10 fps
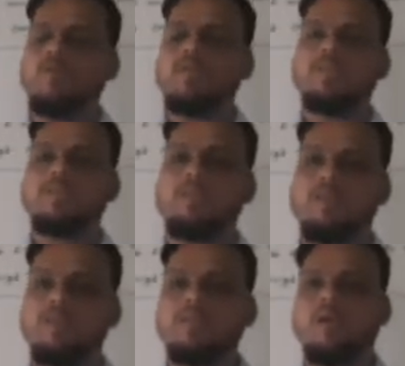We will
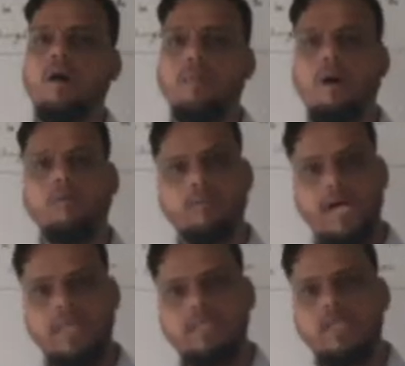discuss about
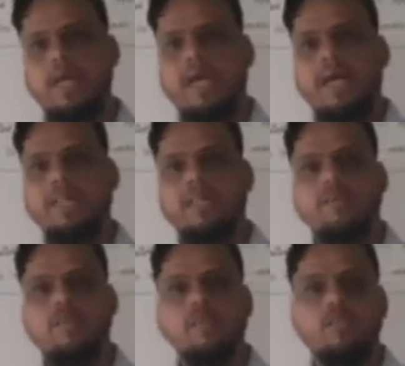that, and
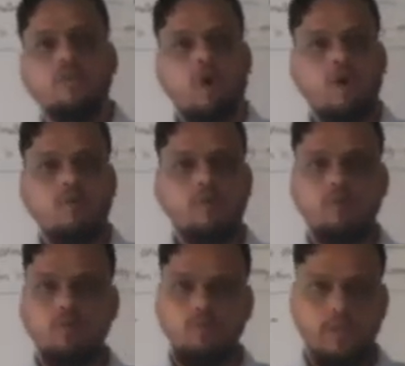then we will
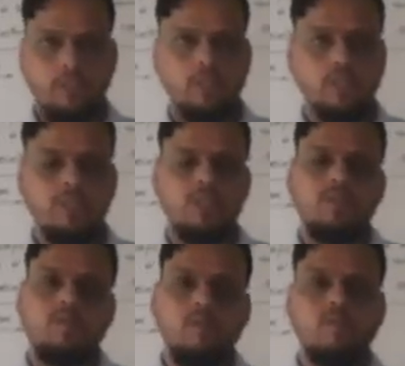solve two
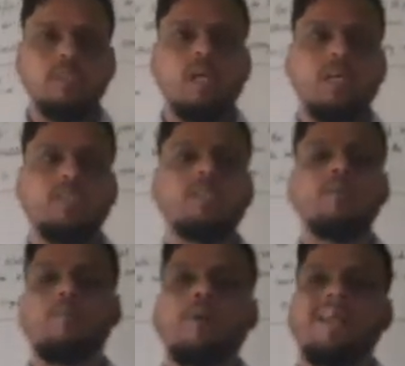questions which are
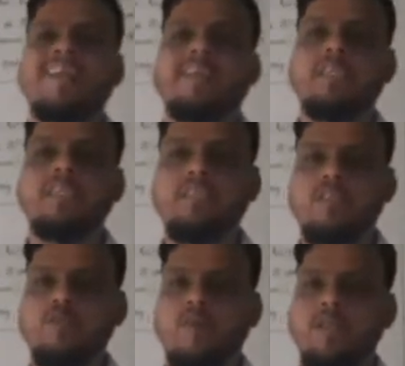simple and
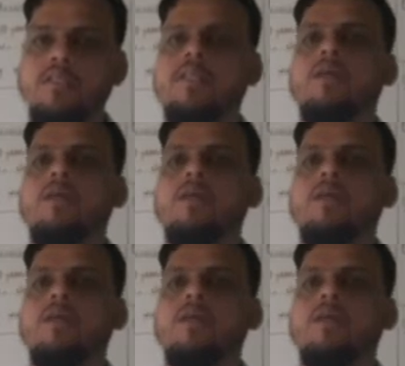easiest ones.